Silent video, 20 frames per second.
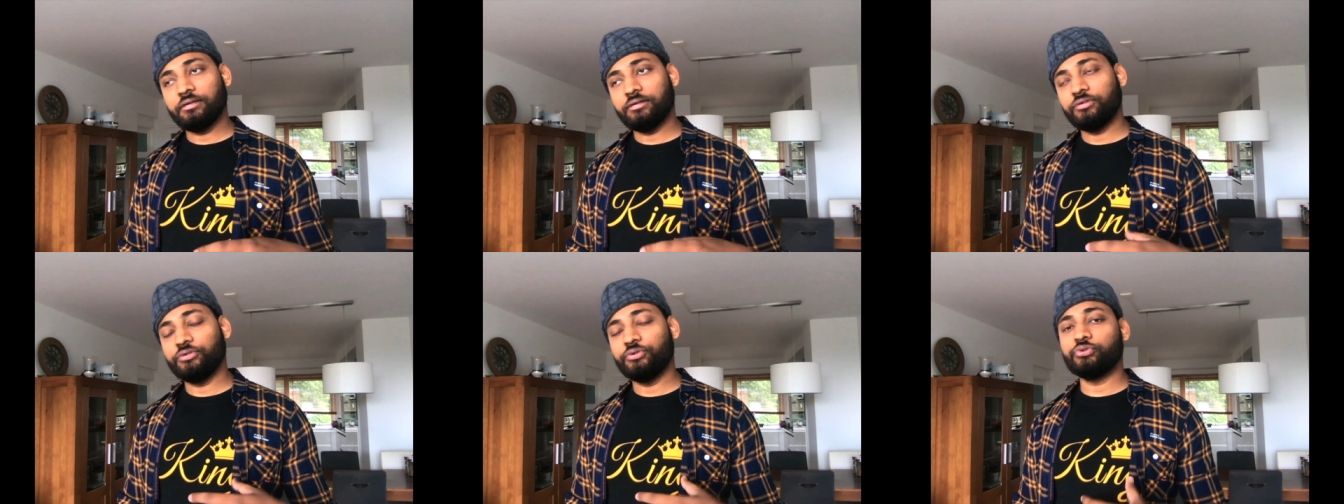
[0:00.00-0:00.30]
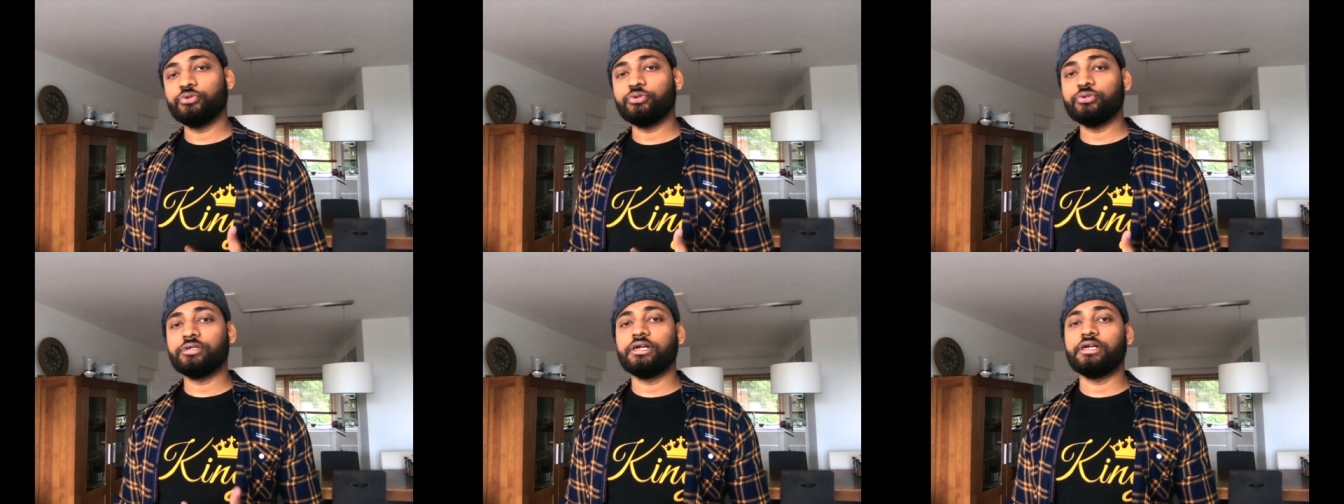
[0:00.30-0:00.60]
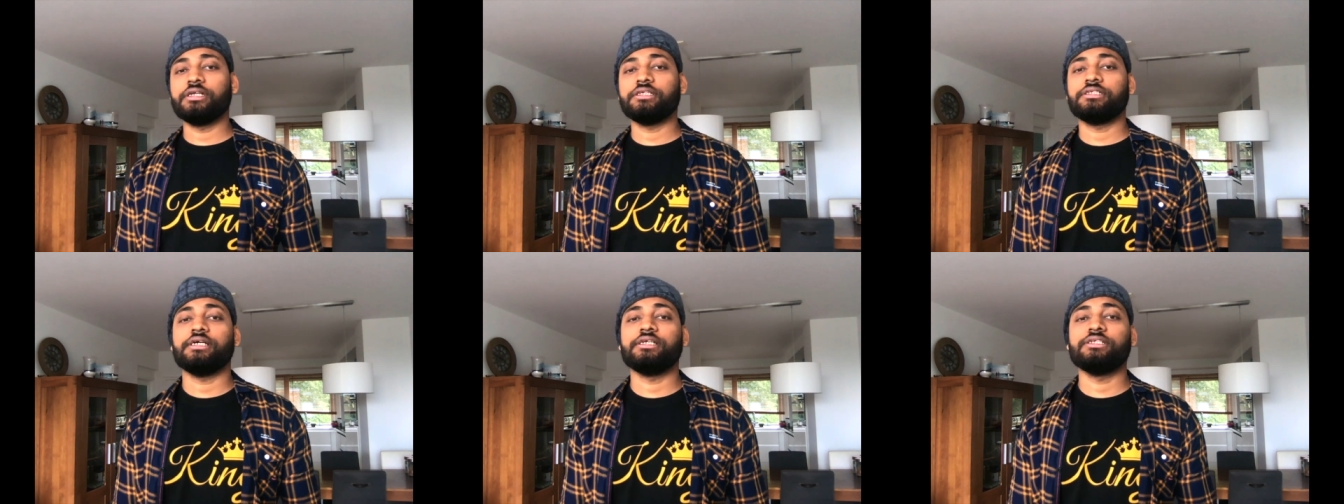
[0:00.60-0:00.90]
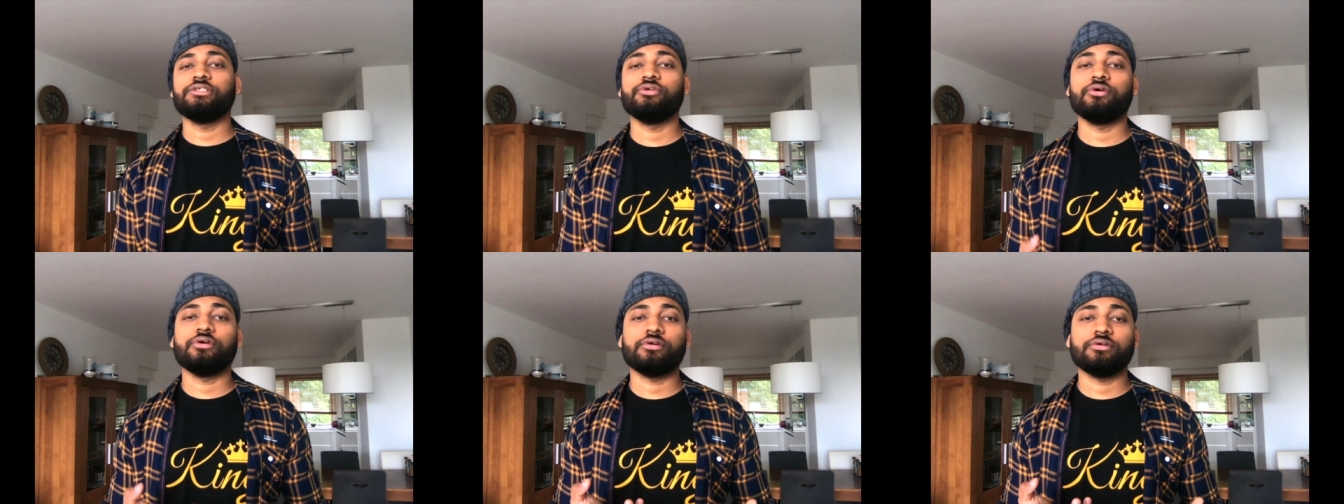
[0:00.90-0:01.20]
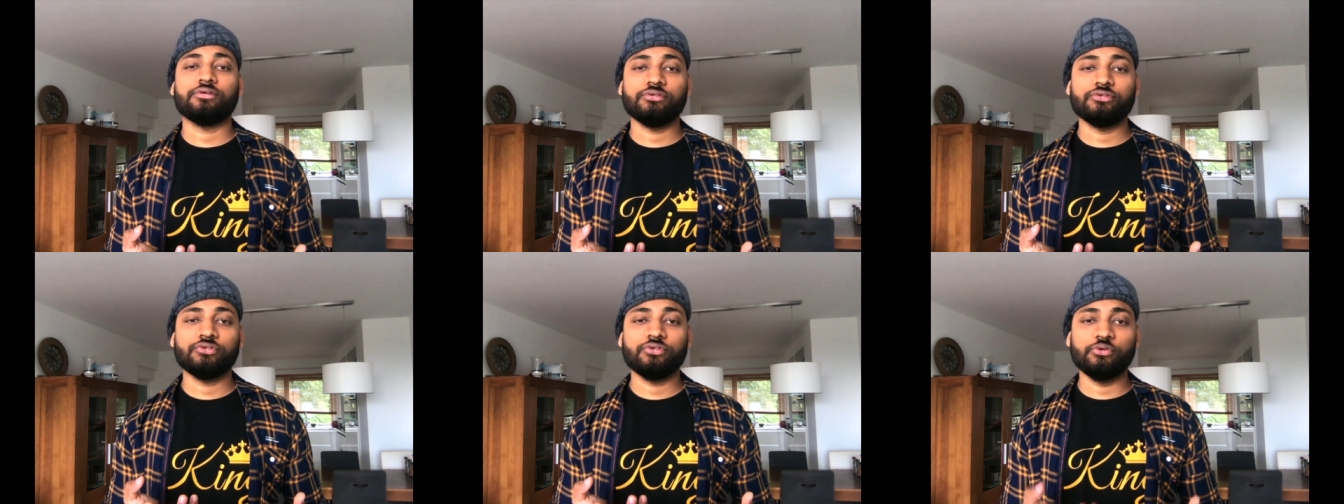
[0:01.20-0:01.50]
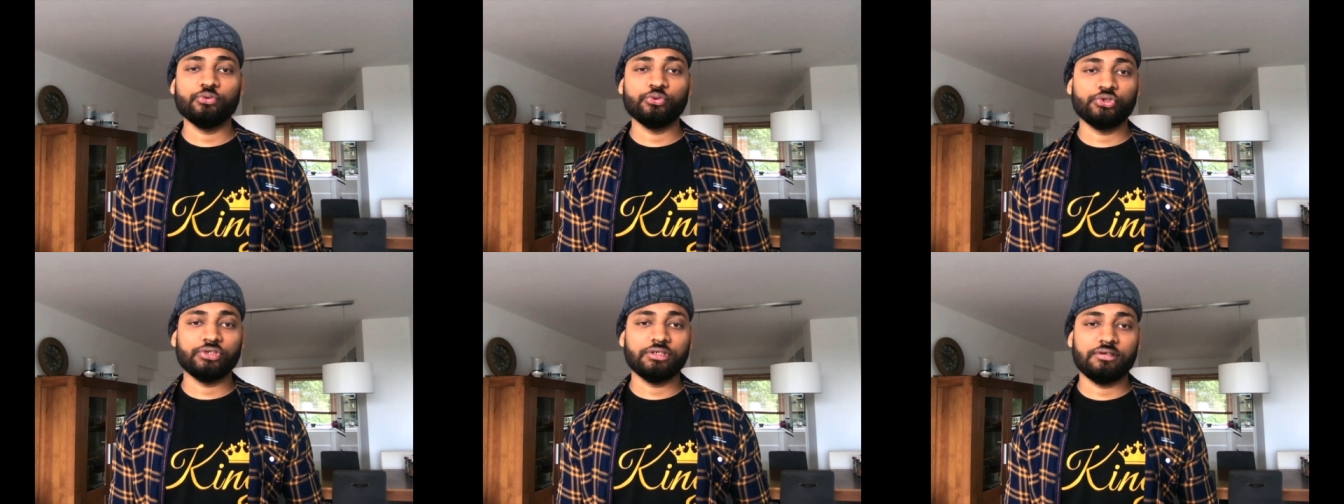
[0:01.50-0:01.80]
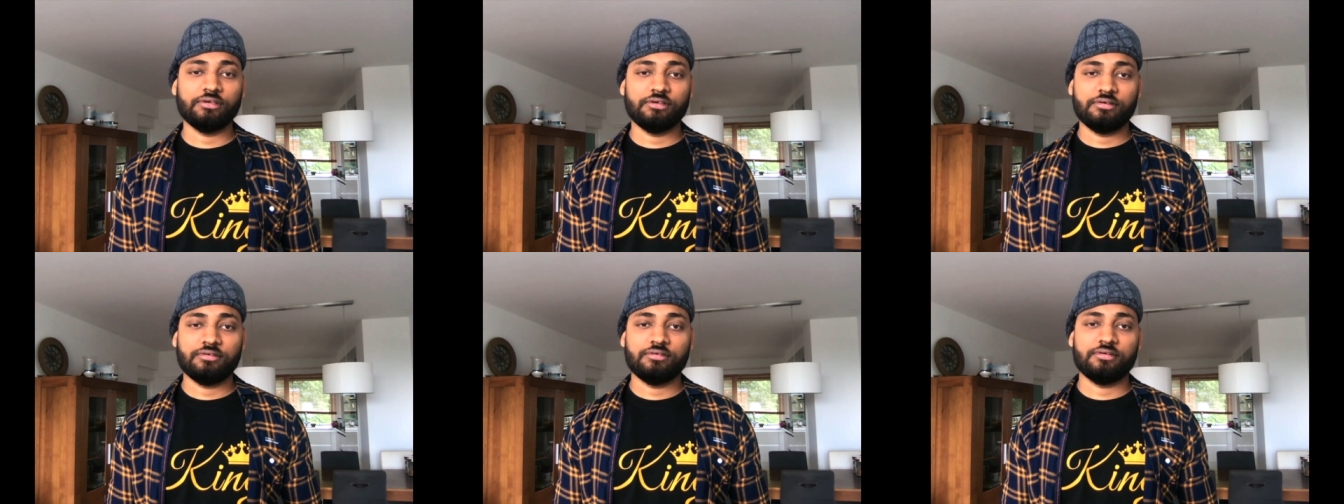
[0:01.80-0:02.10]
You should criticize your
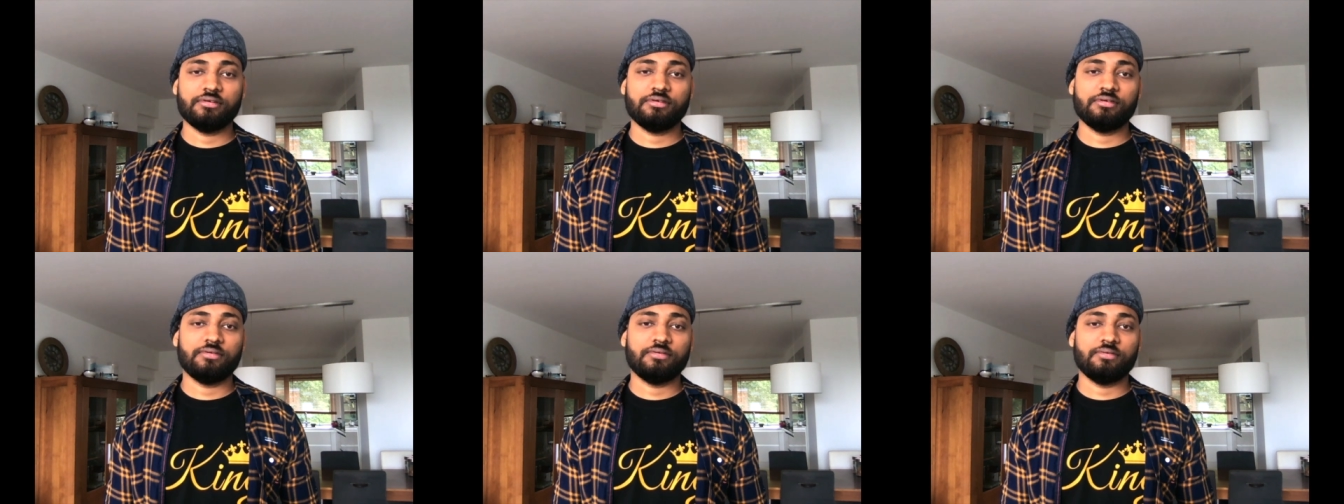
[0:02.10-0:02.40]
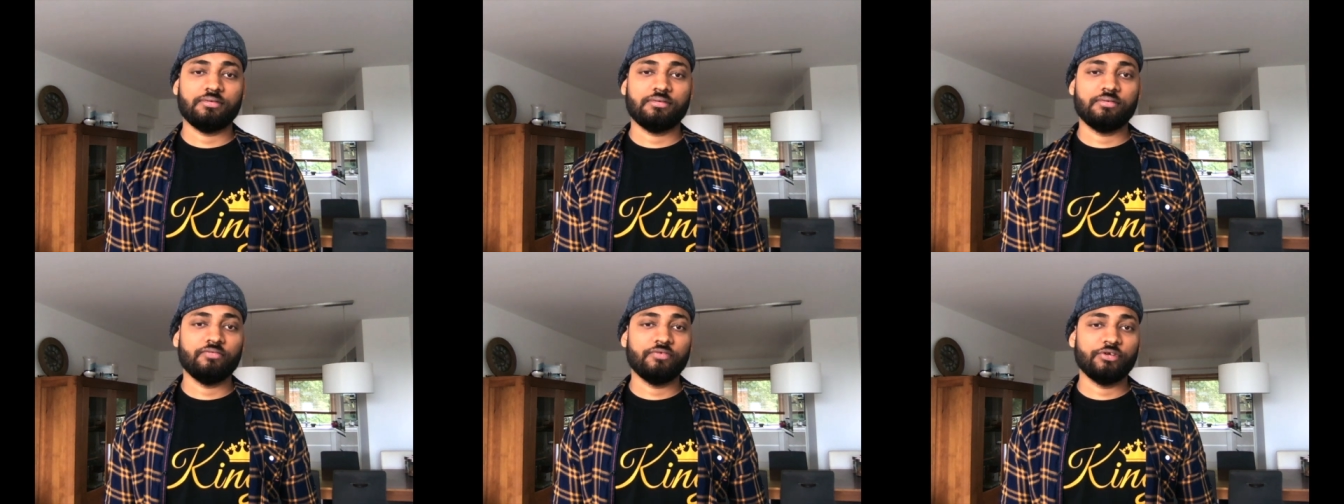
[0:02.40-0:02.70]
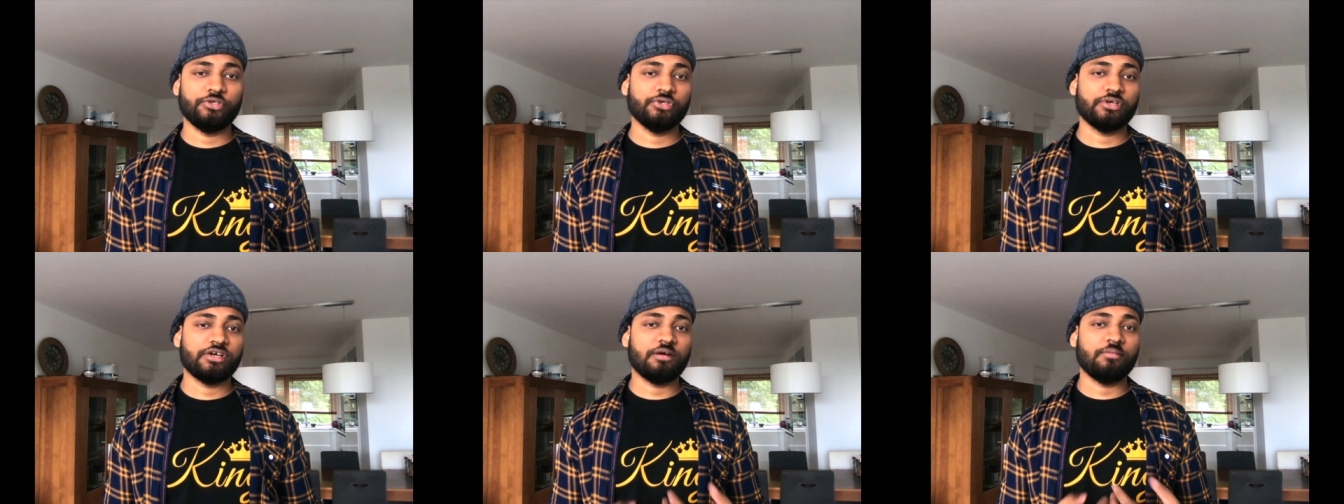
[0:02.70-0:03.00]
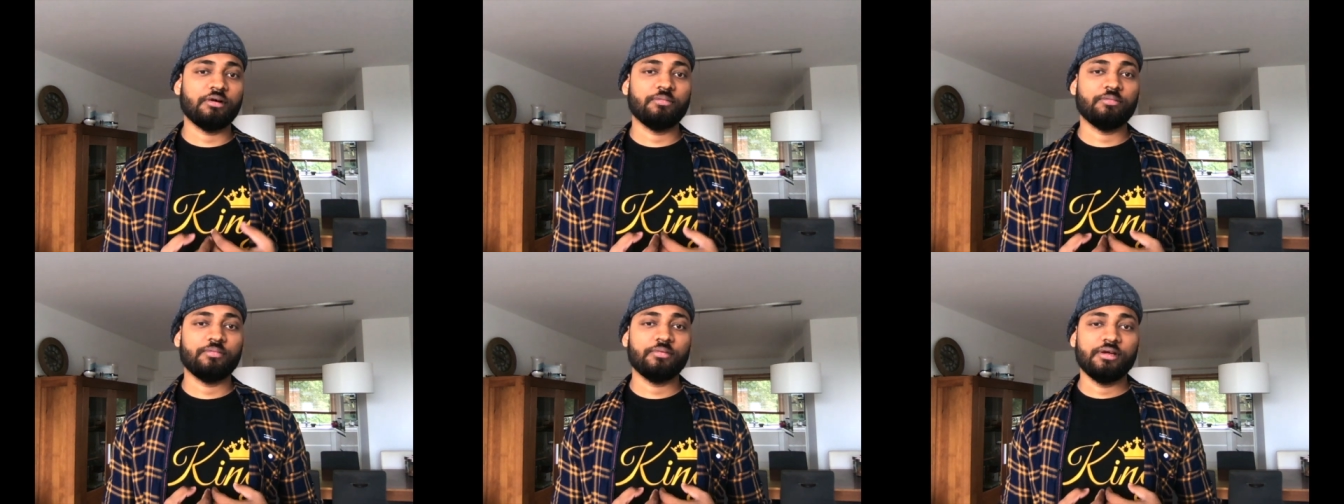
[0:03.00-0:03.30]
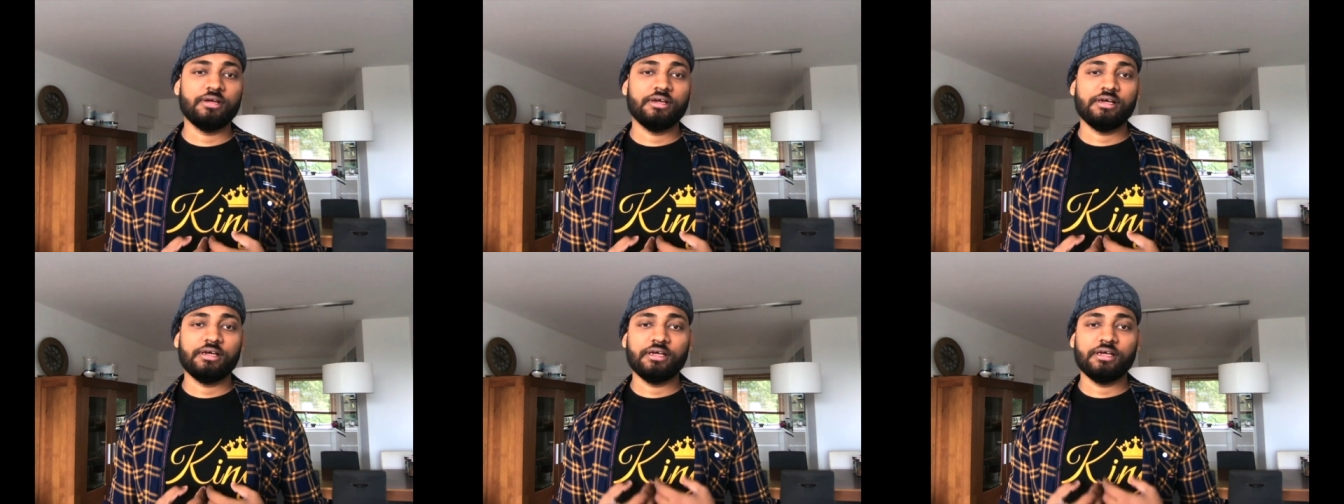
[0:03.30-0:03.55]
solution which you come up.